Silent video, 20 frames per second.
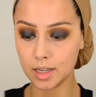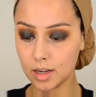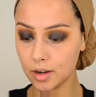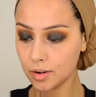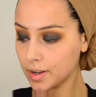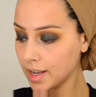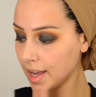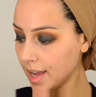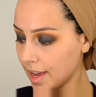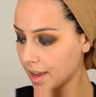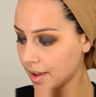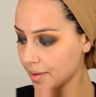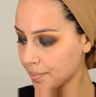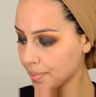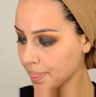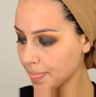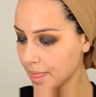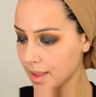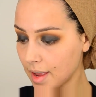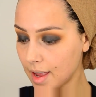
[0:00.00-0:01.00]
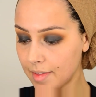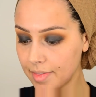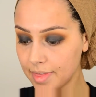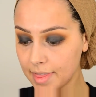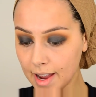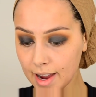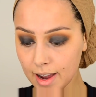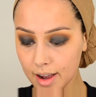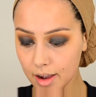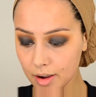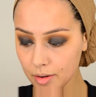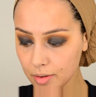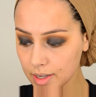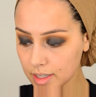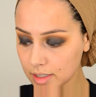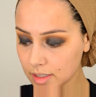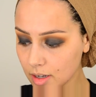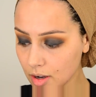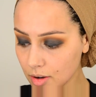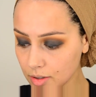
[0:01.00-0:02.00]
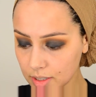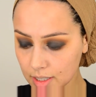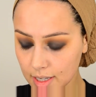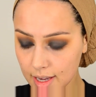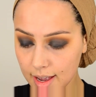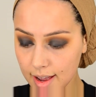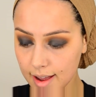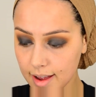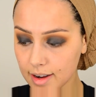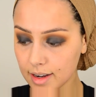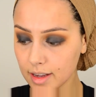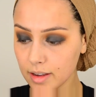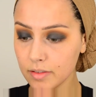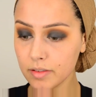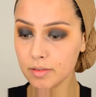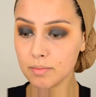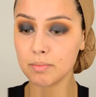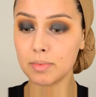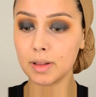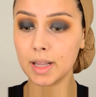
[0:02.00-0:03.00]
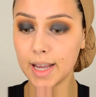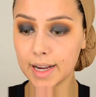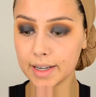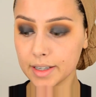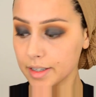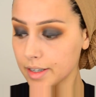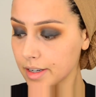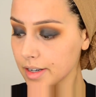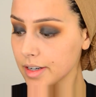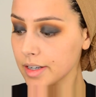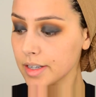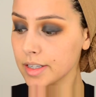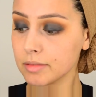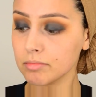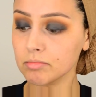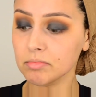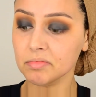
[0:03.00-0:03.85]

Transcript: Okay, and now it's going to get even blacker.